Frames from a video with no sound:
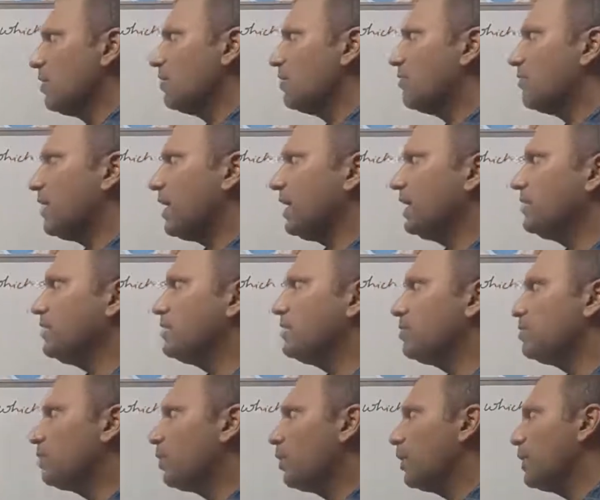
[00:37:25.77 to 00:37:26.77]
Find the
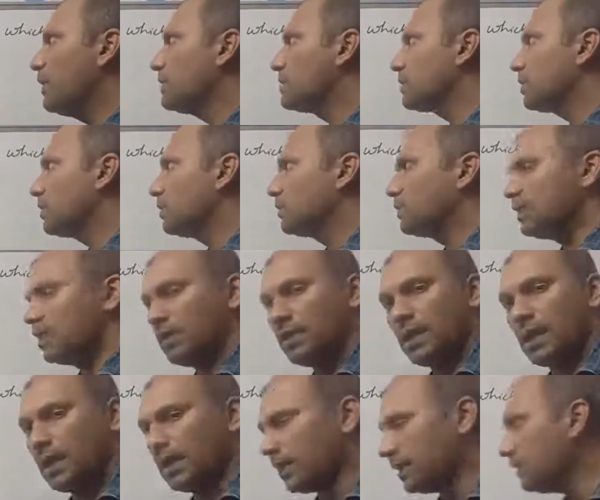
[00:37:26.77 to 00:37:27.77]
points on the
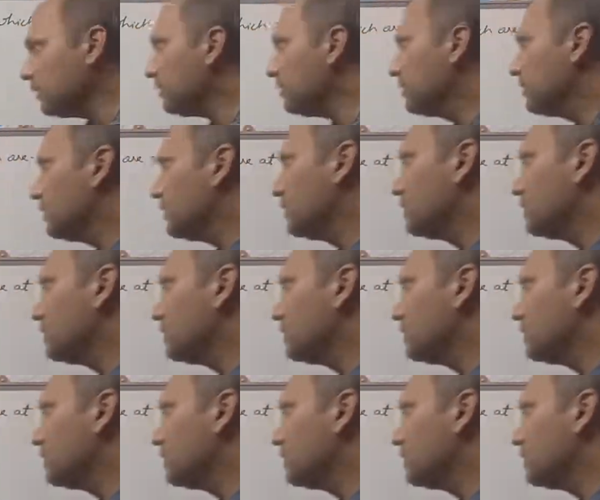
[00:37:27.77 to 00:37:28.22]
line